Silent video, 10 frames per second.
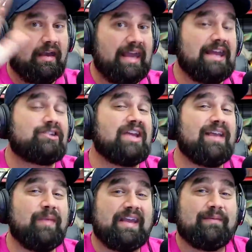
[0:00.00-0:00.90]
Hey,
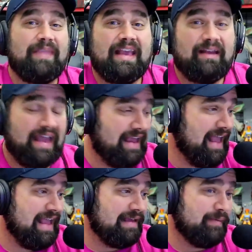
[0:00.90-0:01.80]
Jamie Hey,
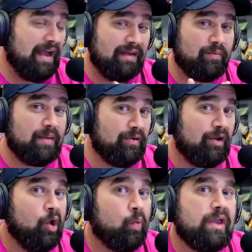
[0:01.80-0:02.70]
hey, hey,
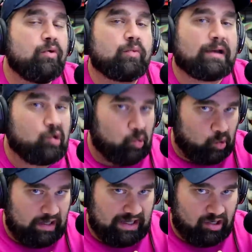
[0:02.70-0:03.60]
Remember, we were
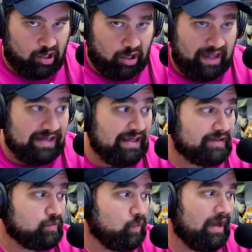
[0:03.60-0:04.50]
recording it all, and
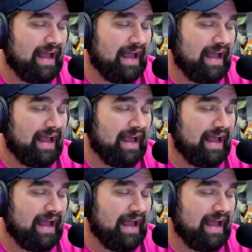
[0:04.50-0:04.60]
guess what?